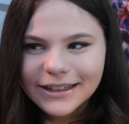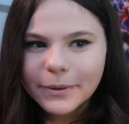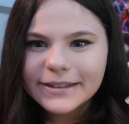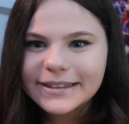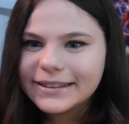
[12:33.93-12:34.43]
So
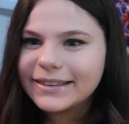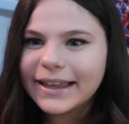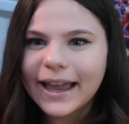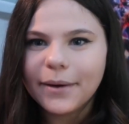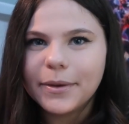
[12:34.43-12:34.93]
I didn't
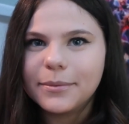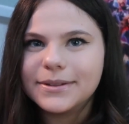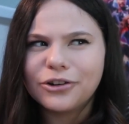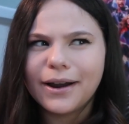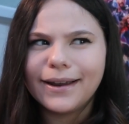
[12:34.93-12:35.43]
like how he
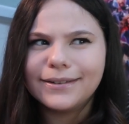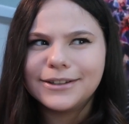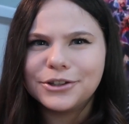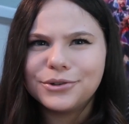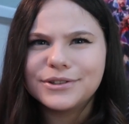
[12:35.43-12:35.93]
was trying
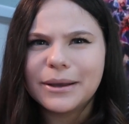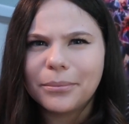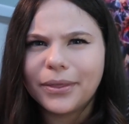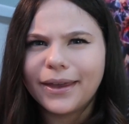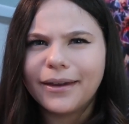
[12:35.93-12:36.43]
to do
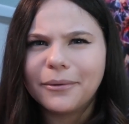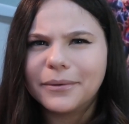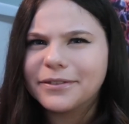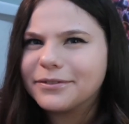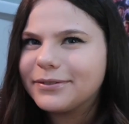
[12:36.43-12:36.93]
something
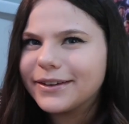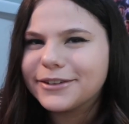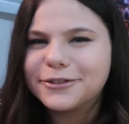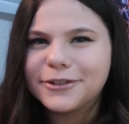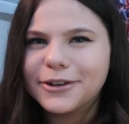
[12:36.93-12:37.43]
with
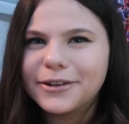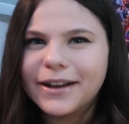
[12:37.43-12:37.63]
Victor.